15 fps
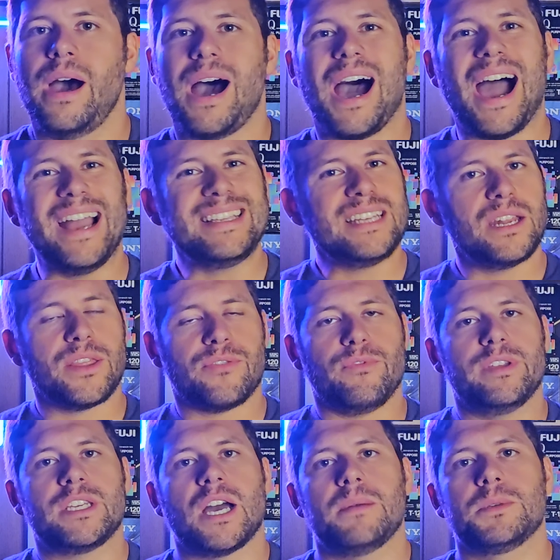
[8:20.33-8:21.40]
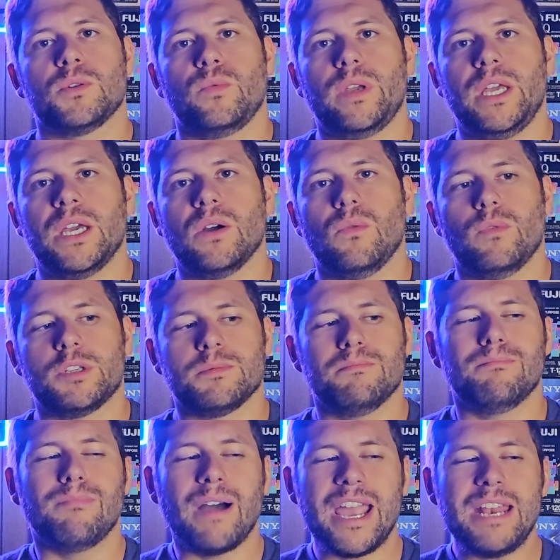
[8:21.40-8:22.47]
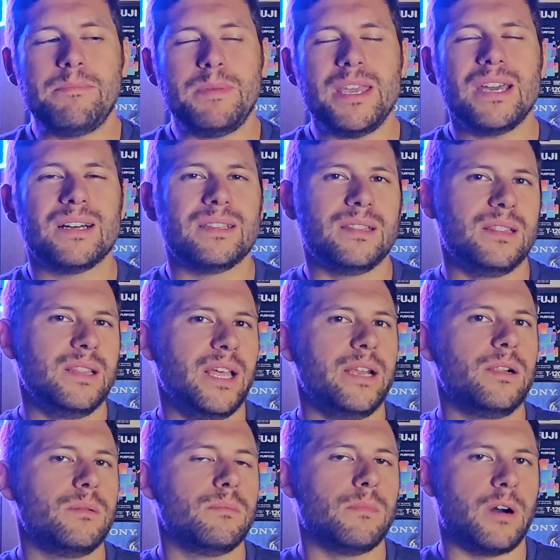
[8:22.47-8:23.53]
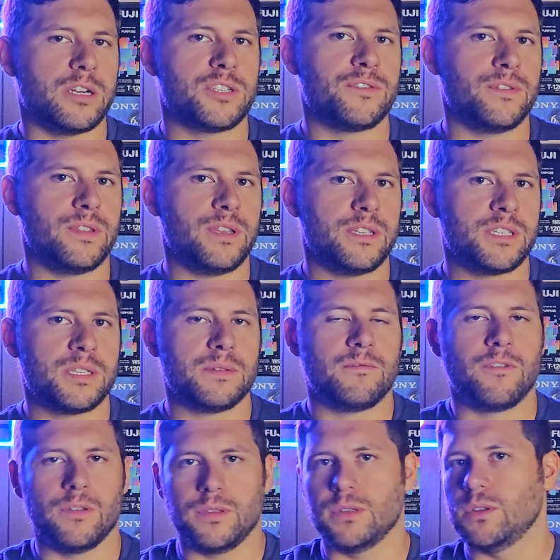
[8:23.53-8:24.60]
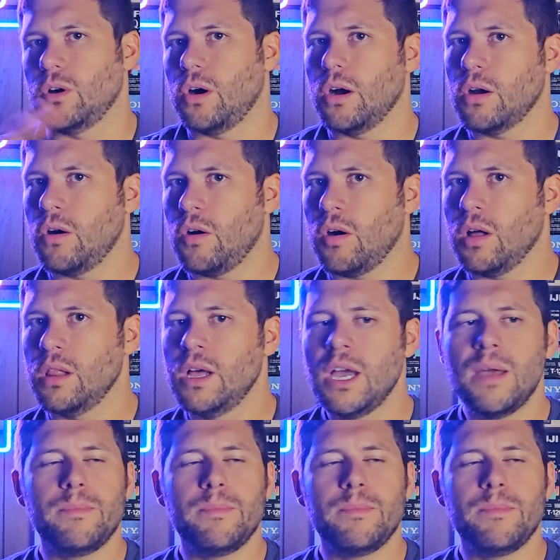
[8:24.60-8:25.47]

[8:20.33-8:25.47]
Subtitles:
I did it 3 times a week, which might be a little much for this for the long haul,